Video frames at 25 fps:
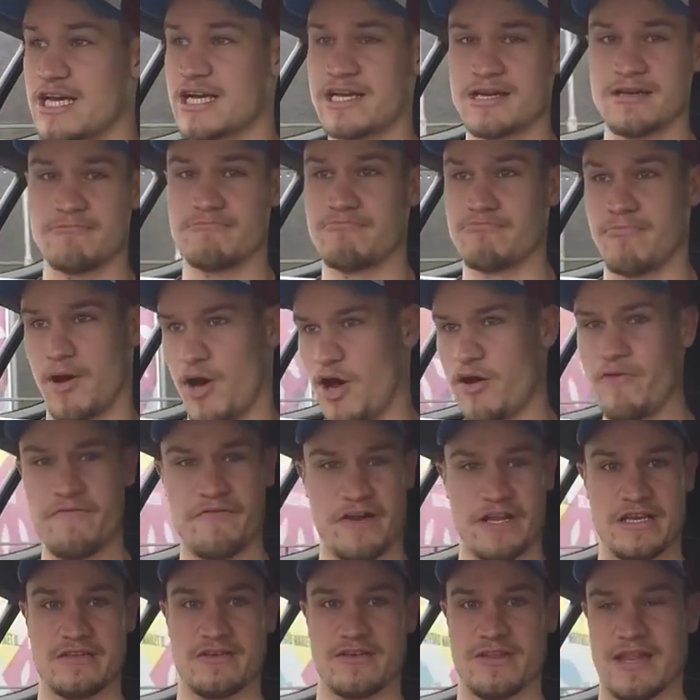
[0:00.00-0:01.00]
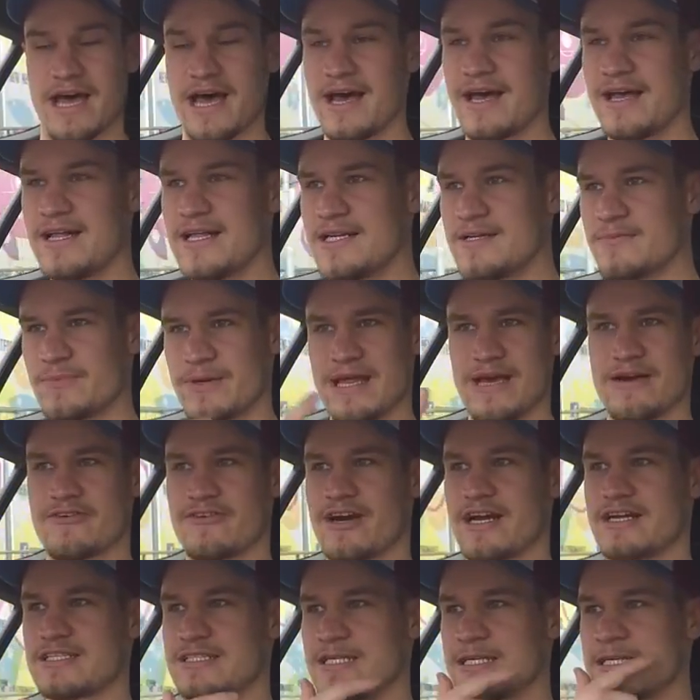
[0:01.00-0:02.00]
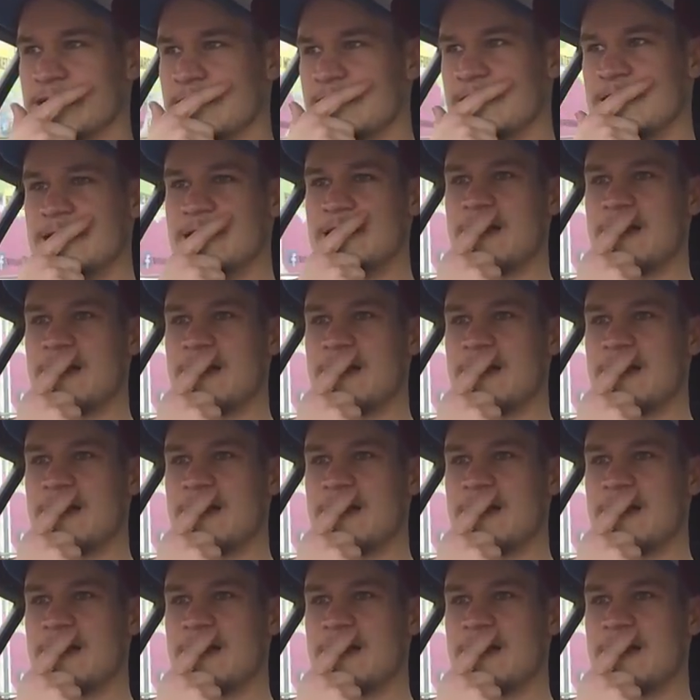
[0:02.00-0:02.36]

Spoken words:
I can hopefully do that without crashing,